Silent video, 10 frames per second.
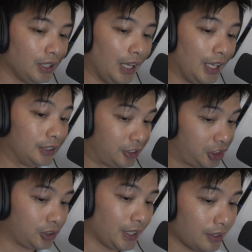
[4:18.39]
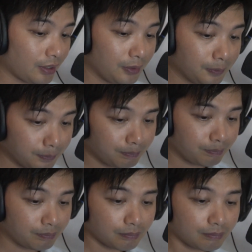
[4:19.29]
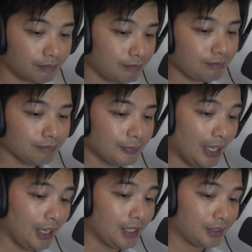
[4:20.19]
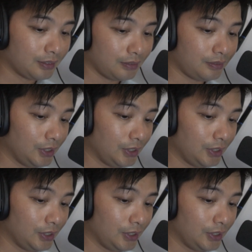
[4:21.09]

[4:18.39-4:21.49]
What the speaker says: and strength and,